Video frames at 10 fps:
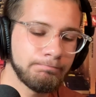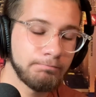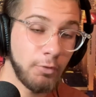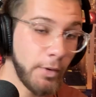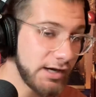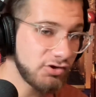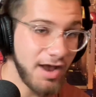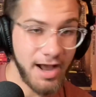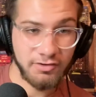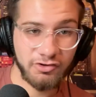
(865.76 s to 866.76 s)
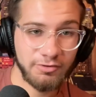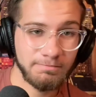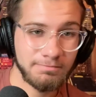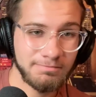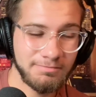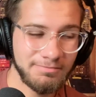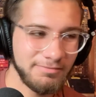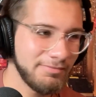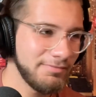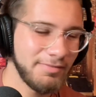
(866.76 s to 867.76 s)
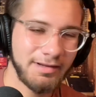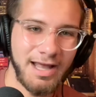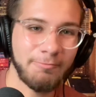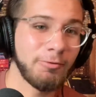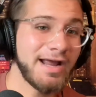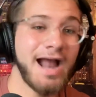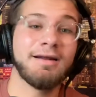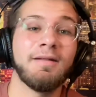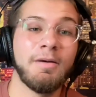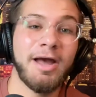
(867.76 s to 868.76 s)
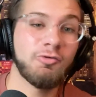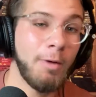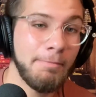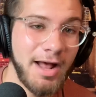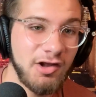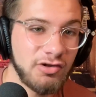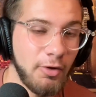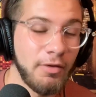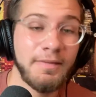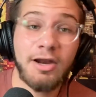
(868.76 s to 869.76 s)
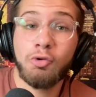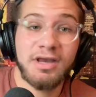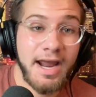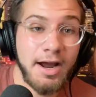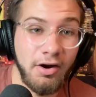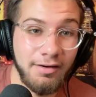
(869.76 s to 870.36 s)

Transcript: The White Sox have reacted in the best way possible. They don't care.